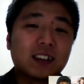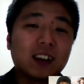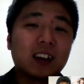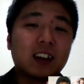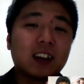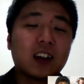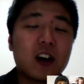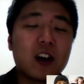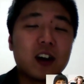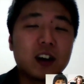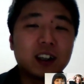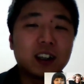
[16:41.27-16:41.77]
the
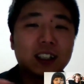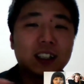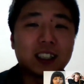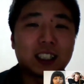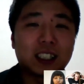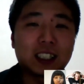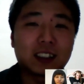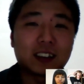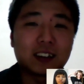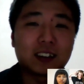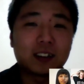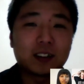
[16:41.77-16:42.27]

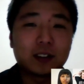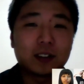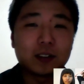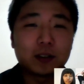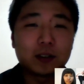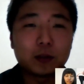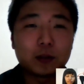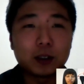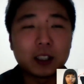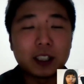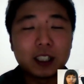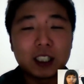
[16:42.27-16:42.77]
longest
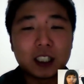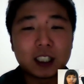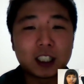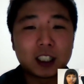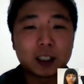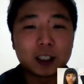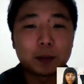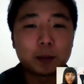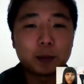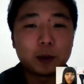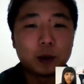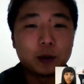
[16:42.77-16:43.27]

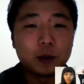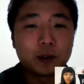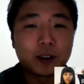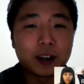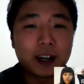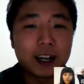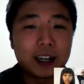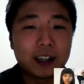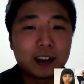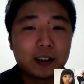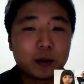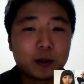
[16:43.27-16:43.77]
relationship you've
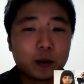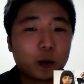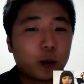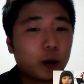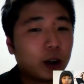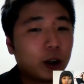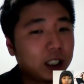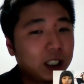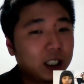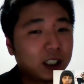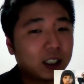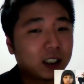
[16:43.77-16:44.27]
had?
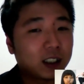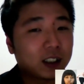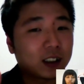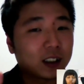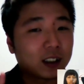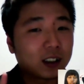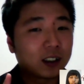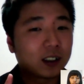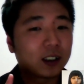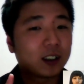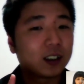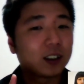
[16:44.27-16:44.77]
1
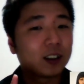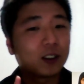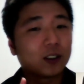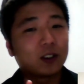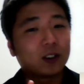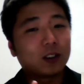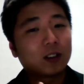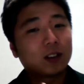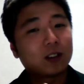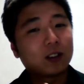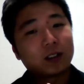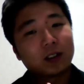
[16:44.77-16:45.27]
year?
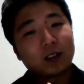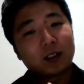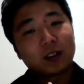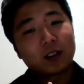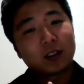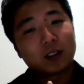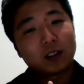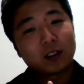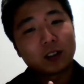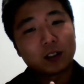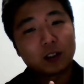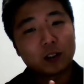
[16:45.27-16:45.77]

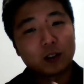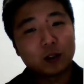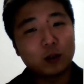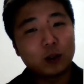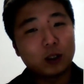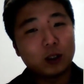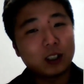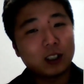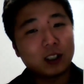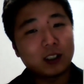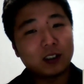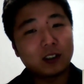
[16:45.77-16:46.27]
2
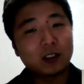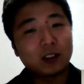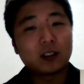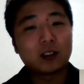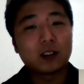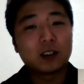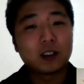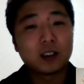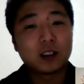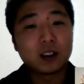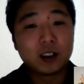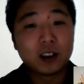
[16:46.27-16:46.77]
years?
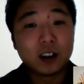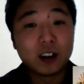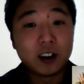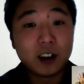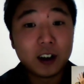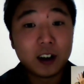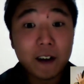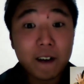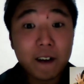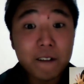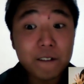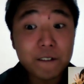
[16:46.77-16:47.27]

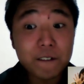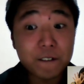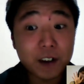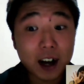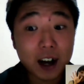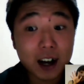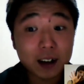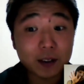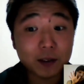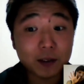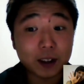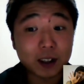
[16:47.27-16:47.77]

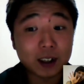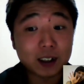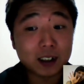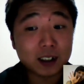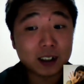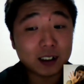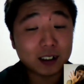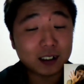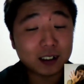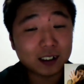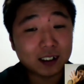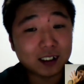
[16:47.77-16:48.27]
5
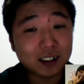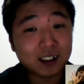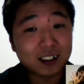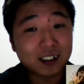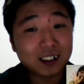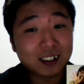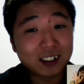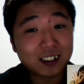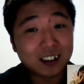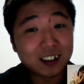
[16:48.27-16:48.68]
years?